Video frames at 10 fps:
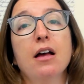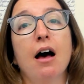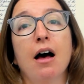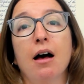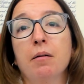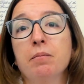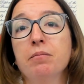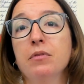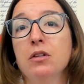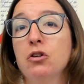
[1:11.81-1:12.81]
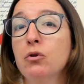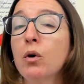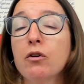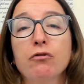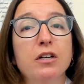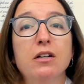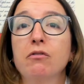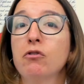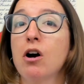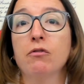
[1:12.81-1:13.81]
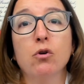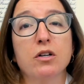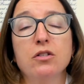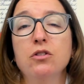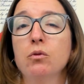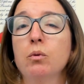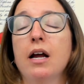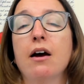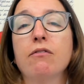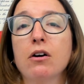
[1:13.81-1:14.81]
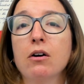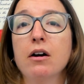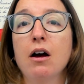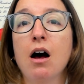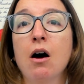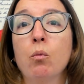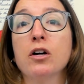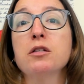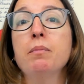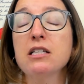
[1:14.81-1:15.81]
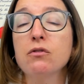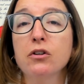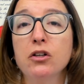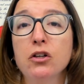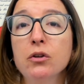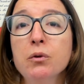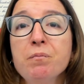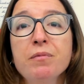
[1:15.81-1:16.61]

Um, you are free to, of course, do whatever uh, works best for you.